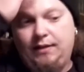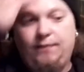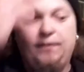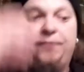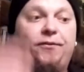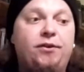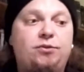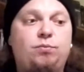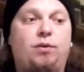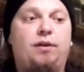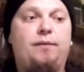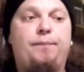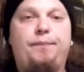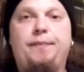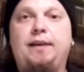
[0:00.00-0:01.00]
The first
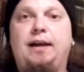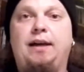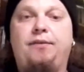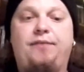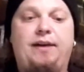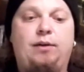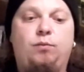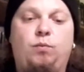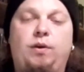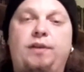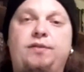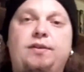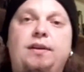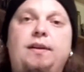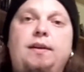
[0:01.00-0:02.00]
one I found was